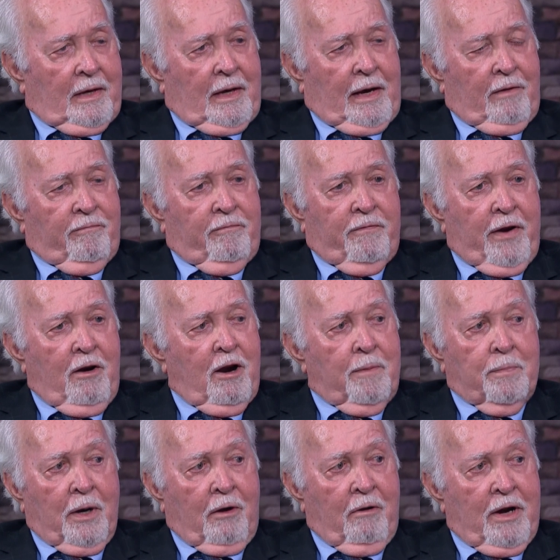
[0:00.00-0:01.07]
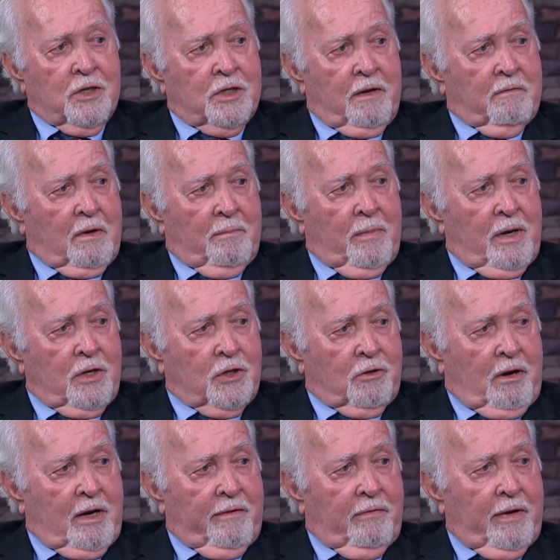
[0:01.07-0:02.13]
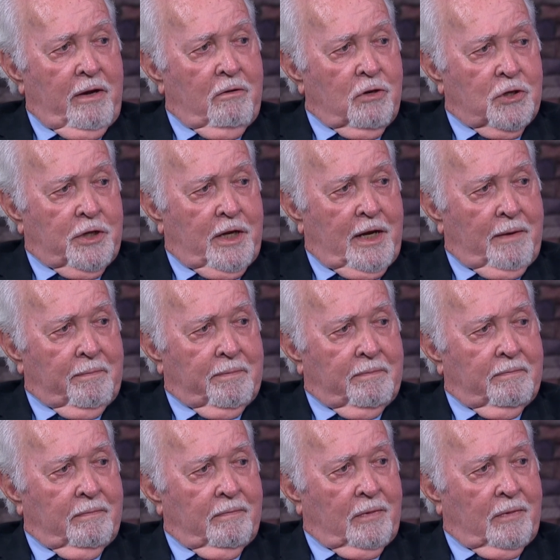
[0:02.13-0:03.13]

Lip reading: a very progressive administrative leadership,